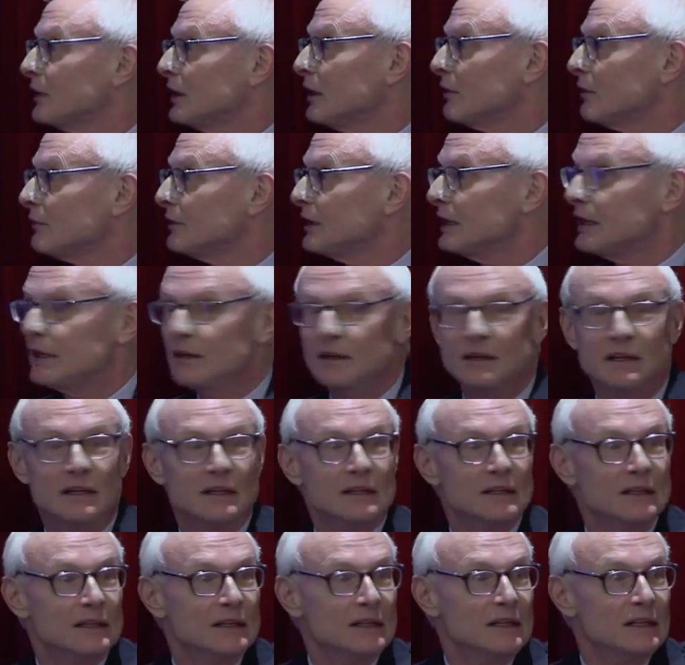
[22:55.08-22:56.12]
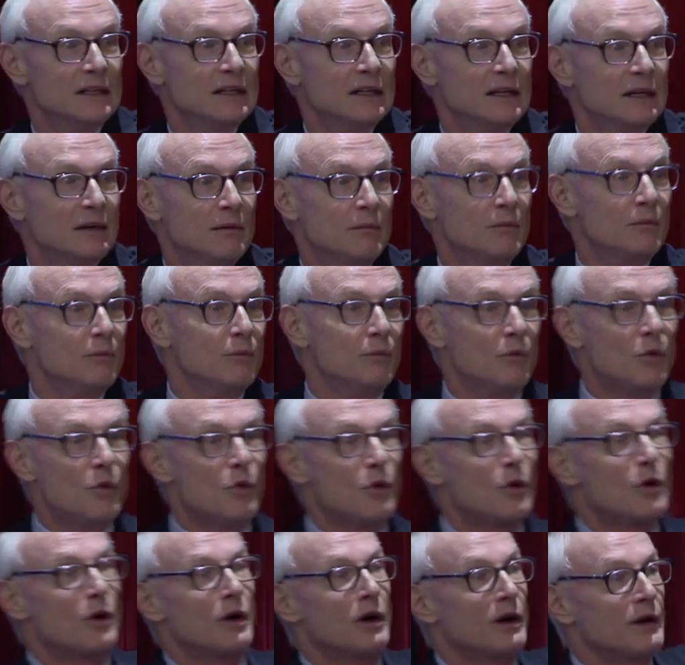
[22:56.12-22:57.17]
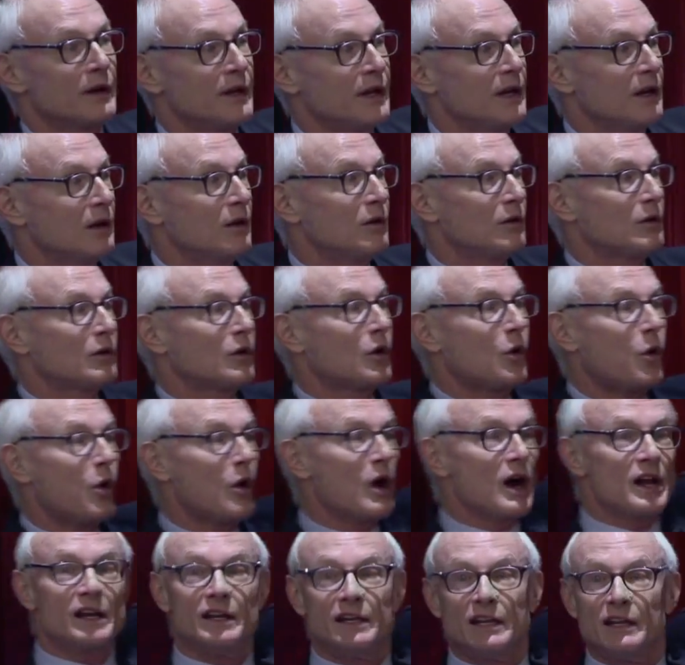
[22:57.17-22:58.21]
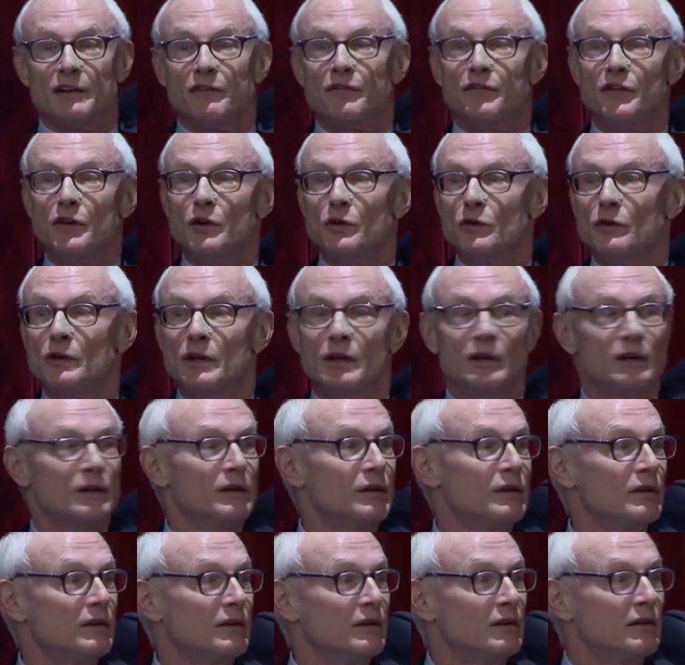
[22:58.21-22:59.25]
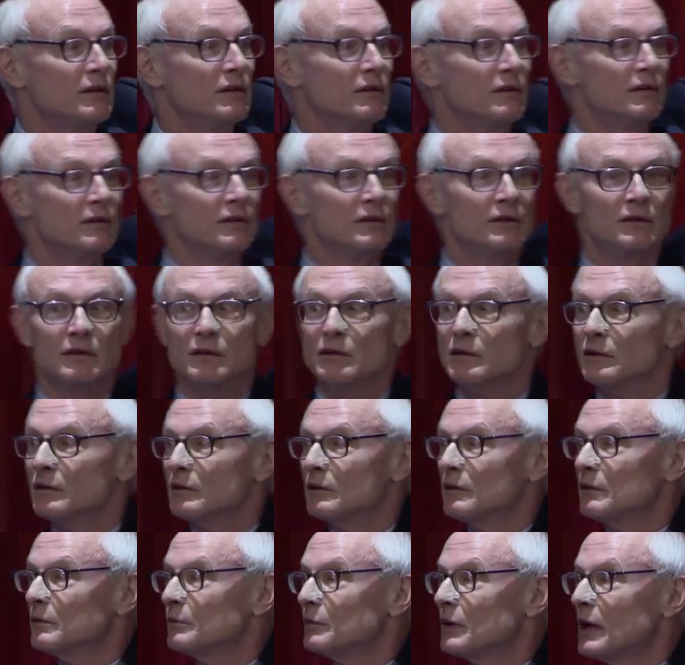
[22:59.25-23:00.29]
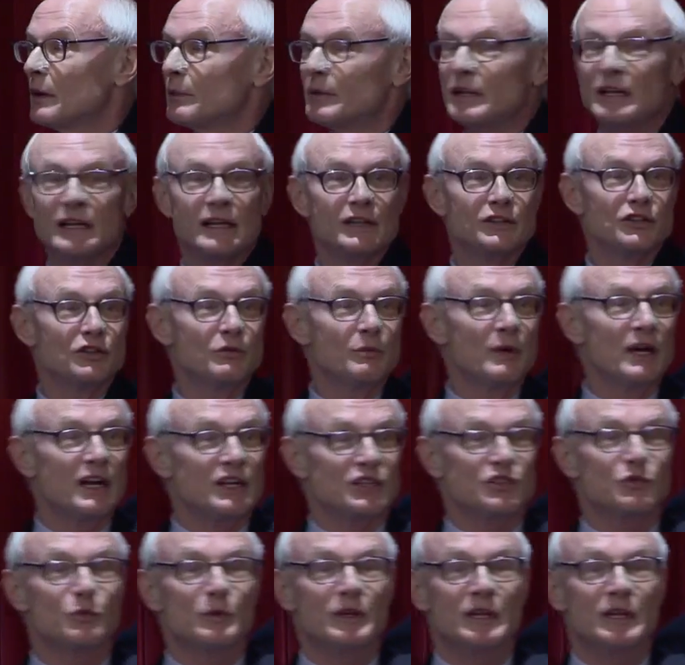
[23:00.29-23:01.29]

We don't need more, you know, quantity of food, probably eating too much.